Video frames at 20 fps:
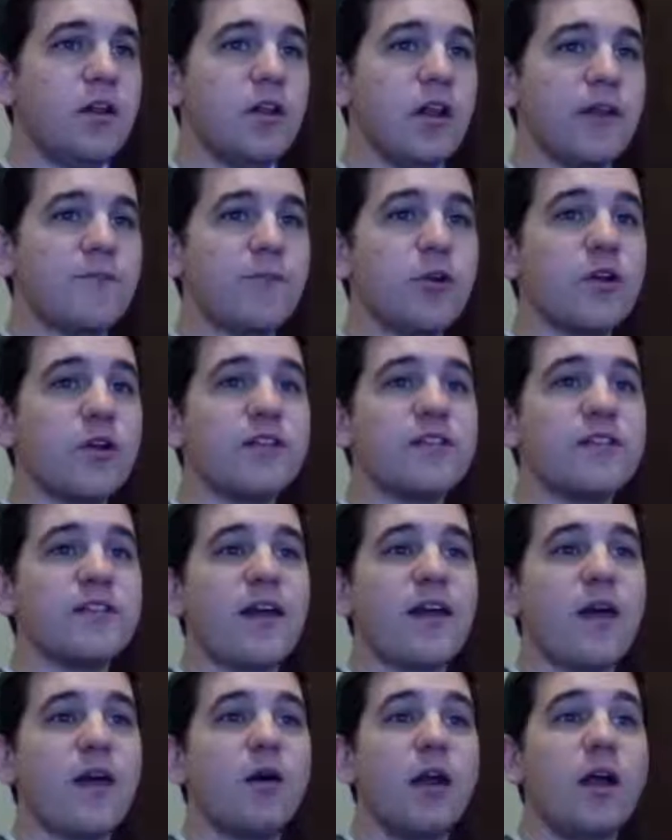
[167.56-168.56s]
you know, like for
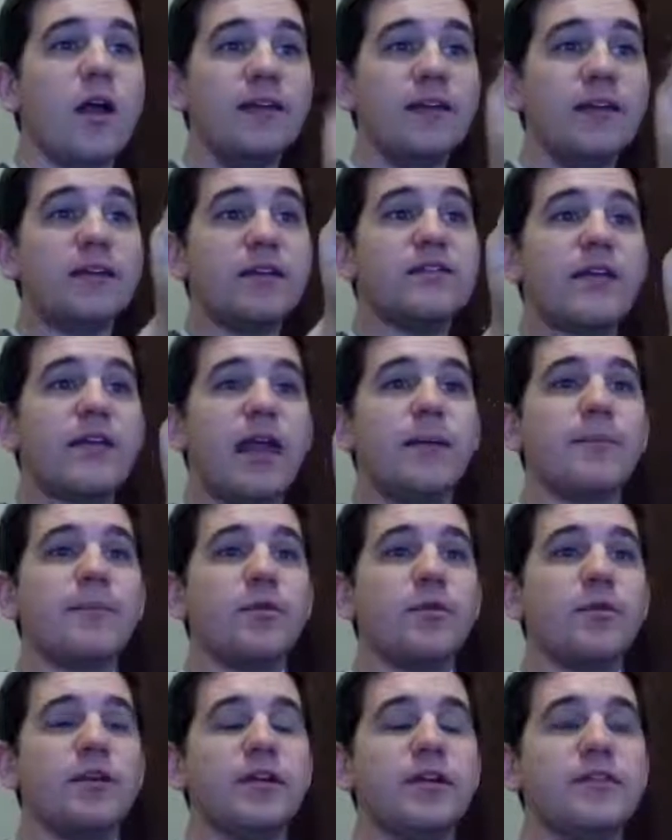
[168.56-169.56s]
instance, how in the
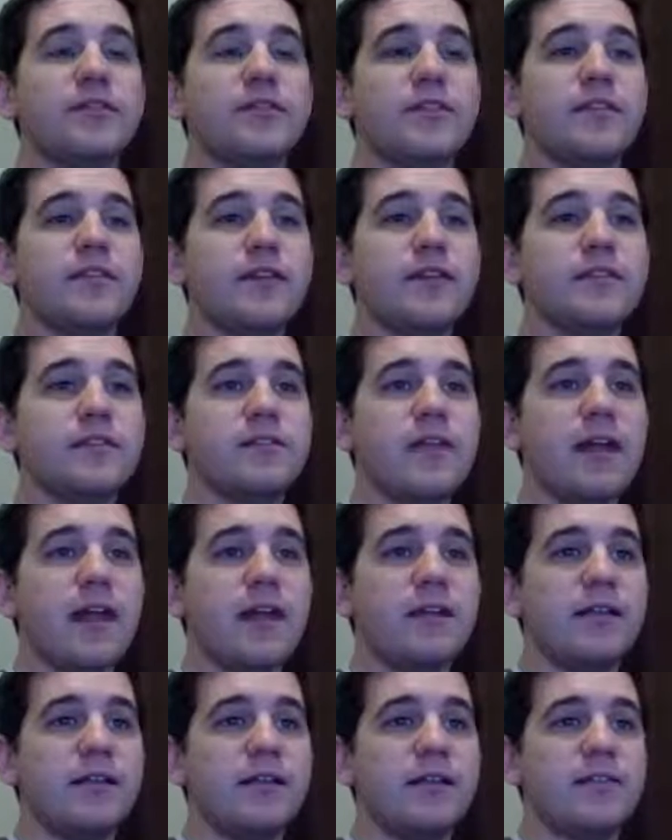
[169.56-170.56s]
example it says
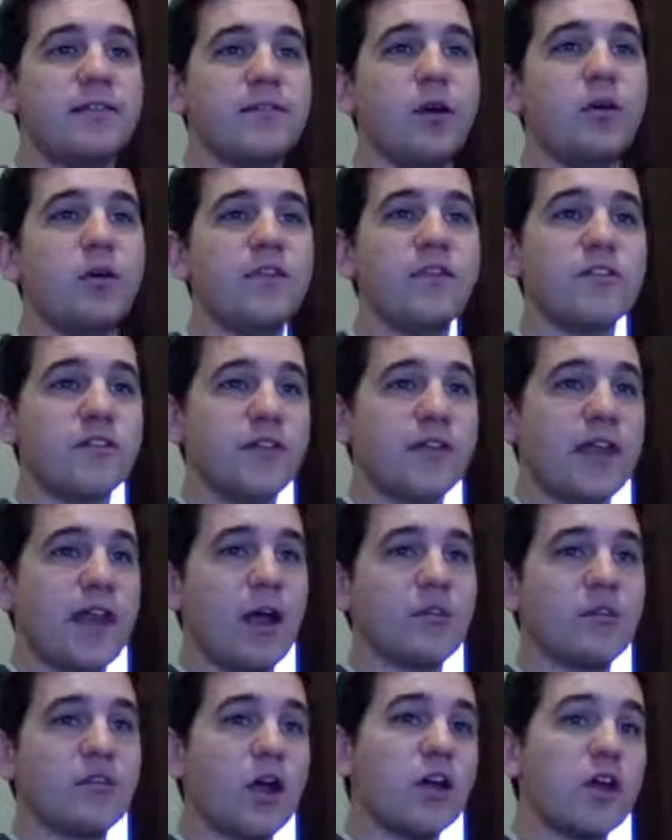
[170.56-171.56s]
that it's, oh, these are the
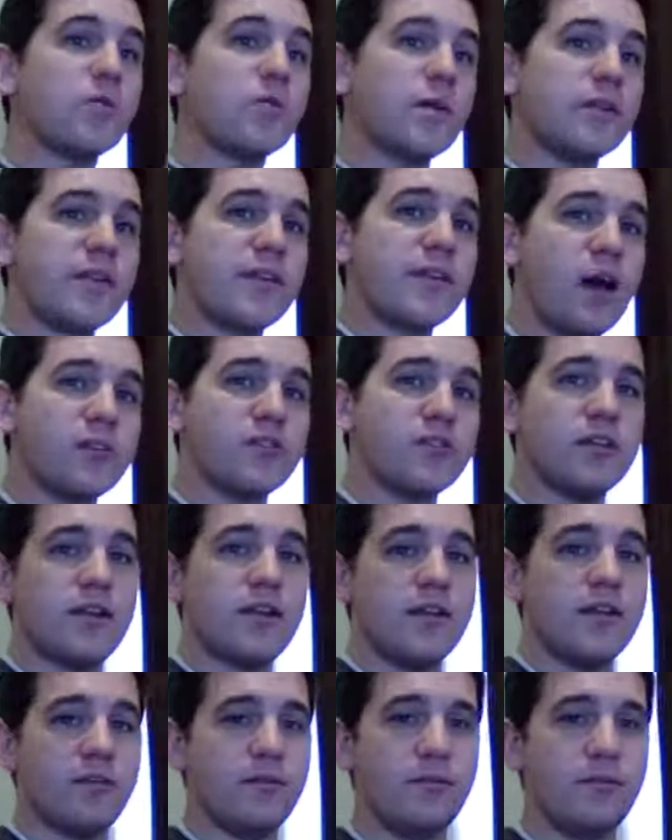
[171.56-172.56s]
accounts under
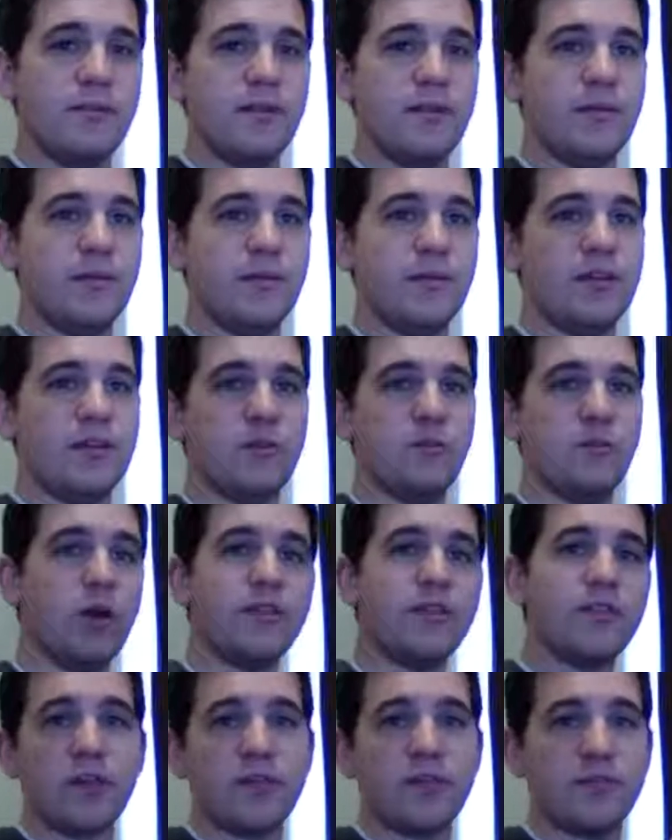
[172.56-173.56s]
1,000 and between
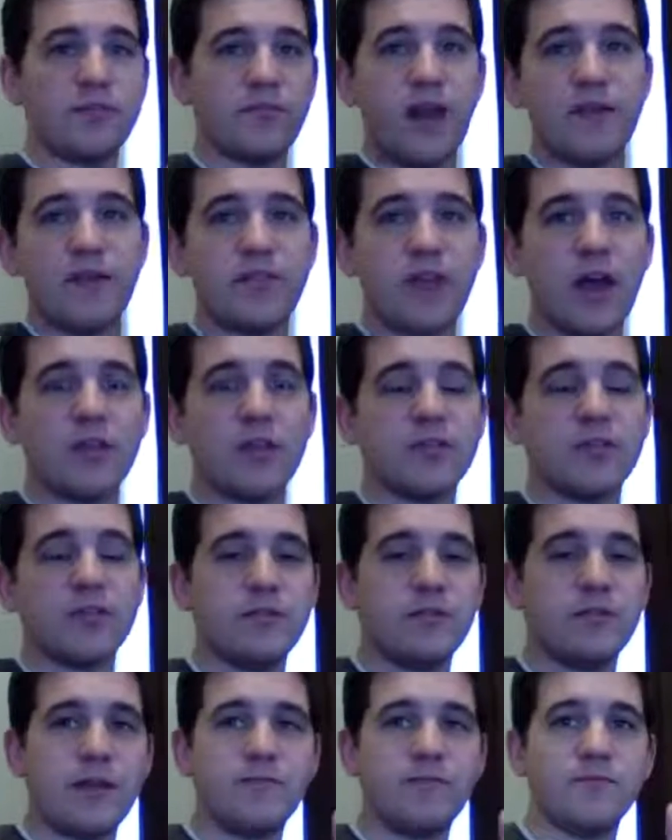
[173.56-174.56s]
1,000, 5,000,
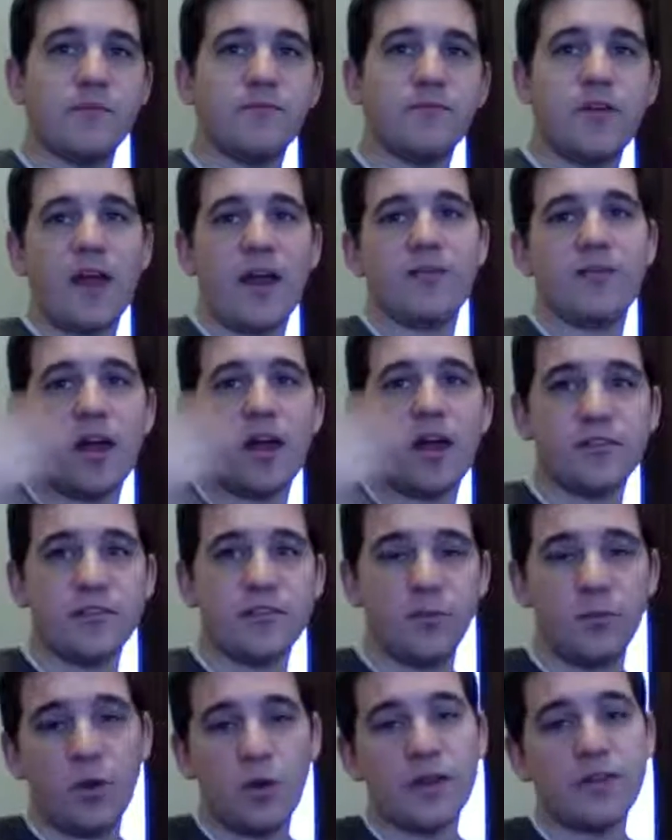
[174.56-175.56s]
and then from 5,000 to
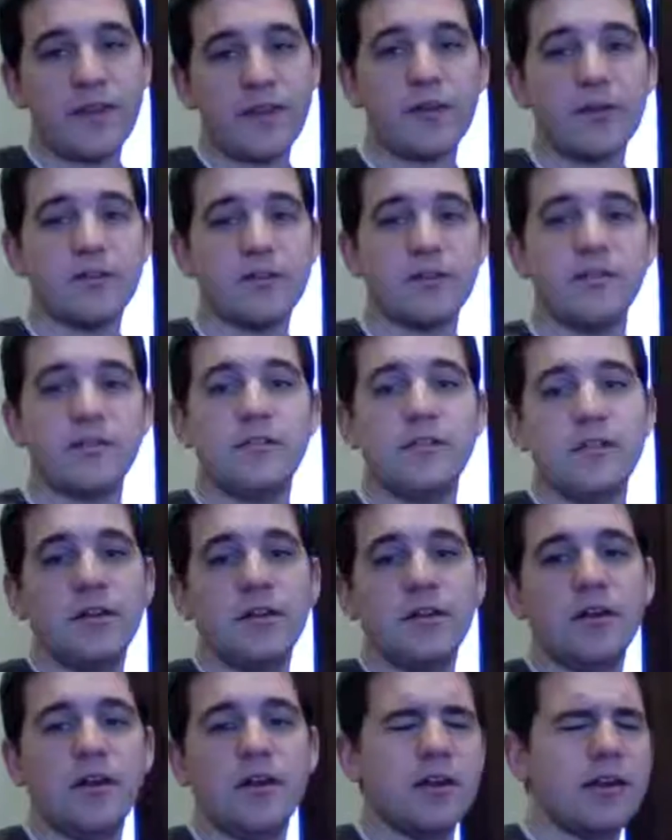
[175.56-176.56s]
1,000
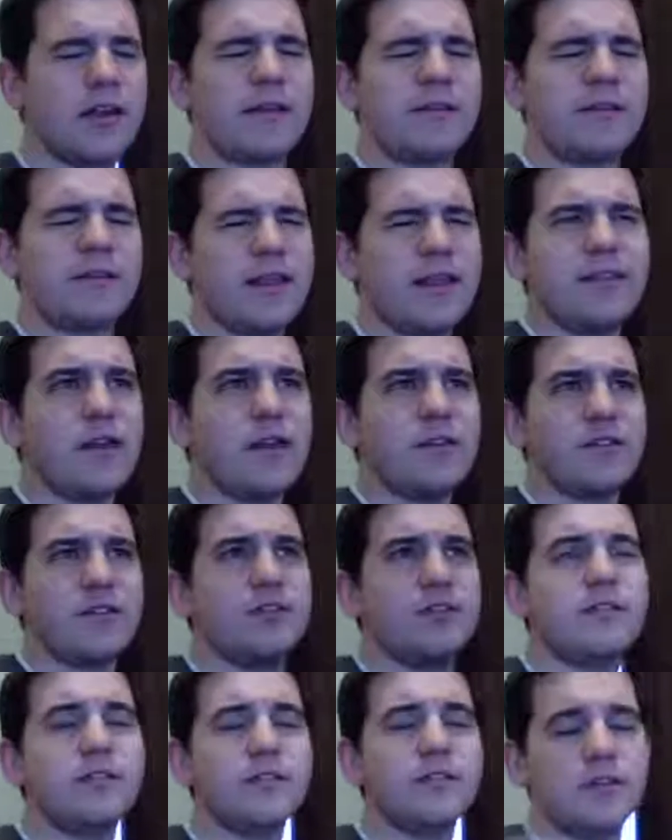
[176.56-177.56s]
or like
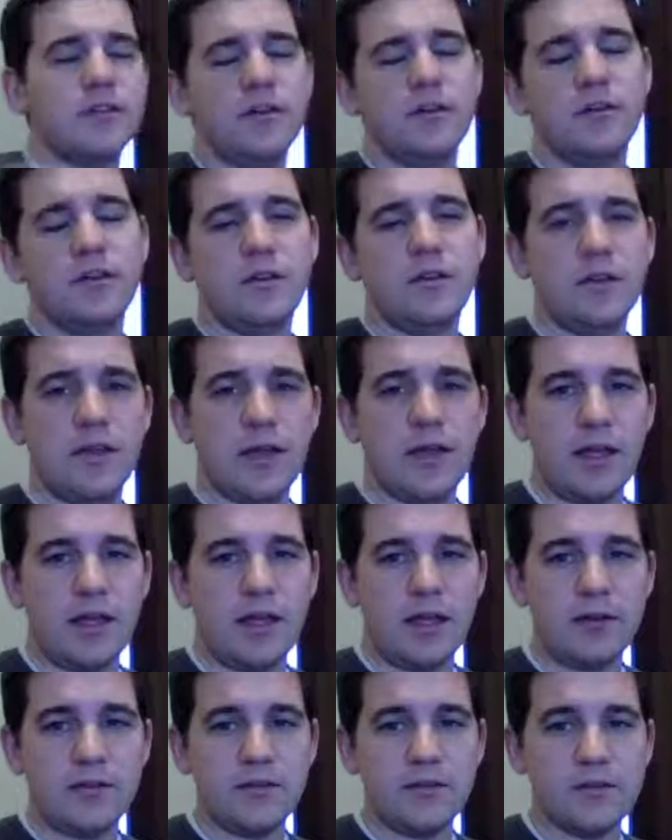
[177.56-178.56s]
10,000.
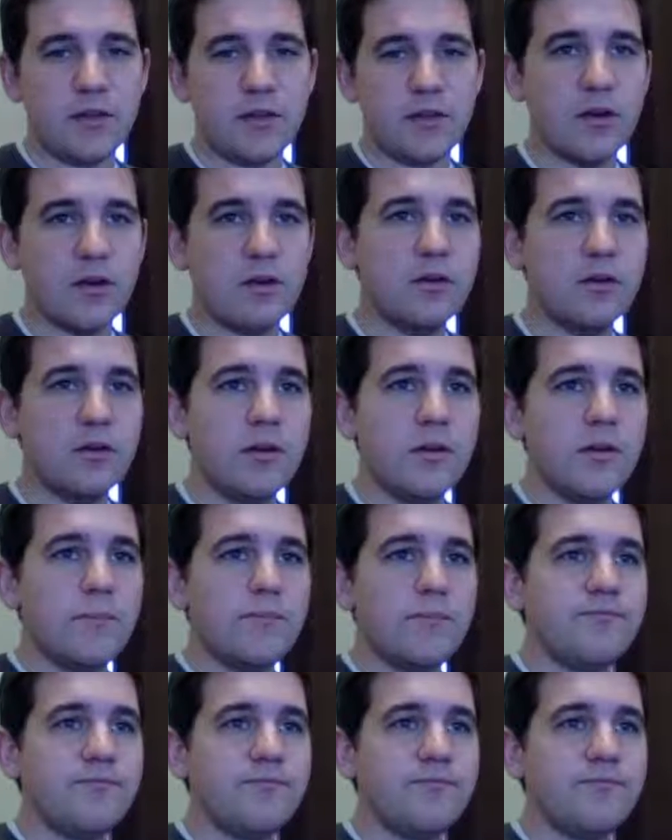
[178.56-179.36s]
And so,